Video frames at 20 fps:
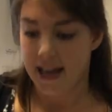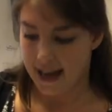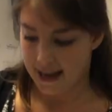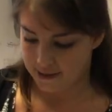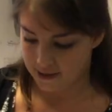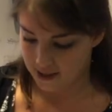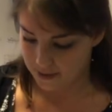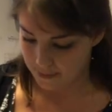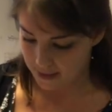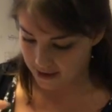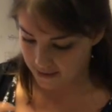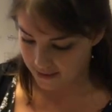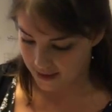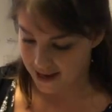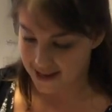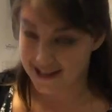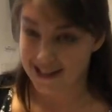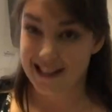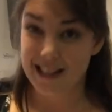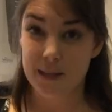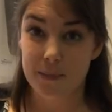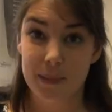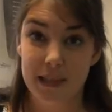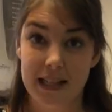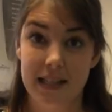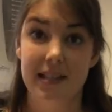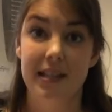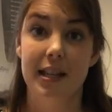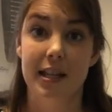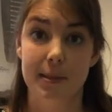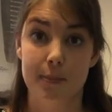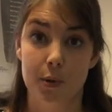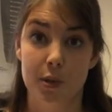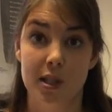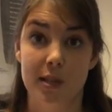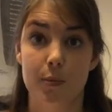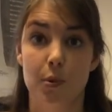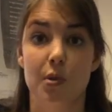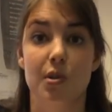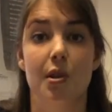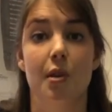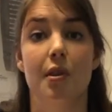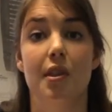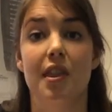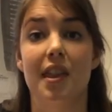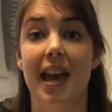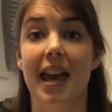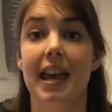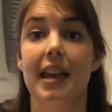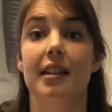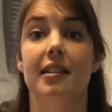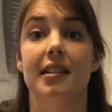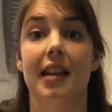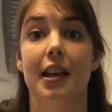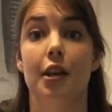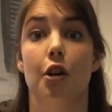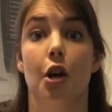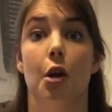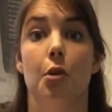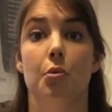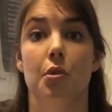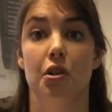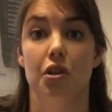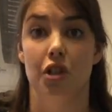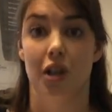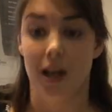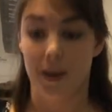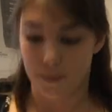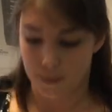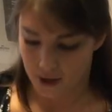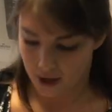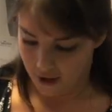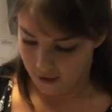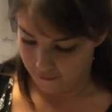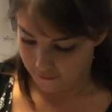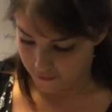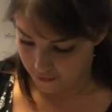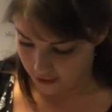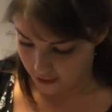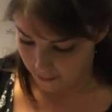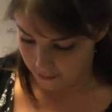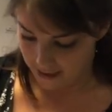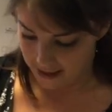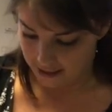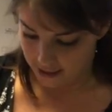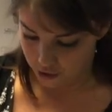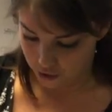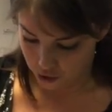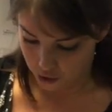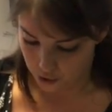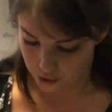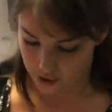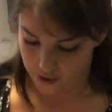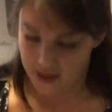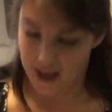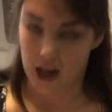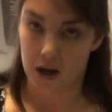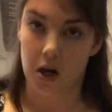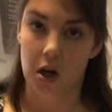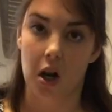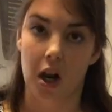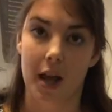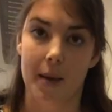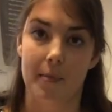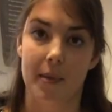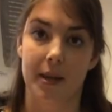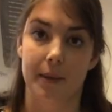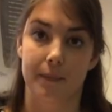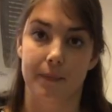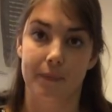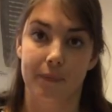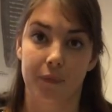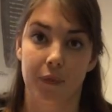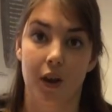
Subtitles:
And to make that as explicit as possible so they take ownership for them making sure that they are climbing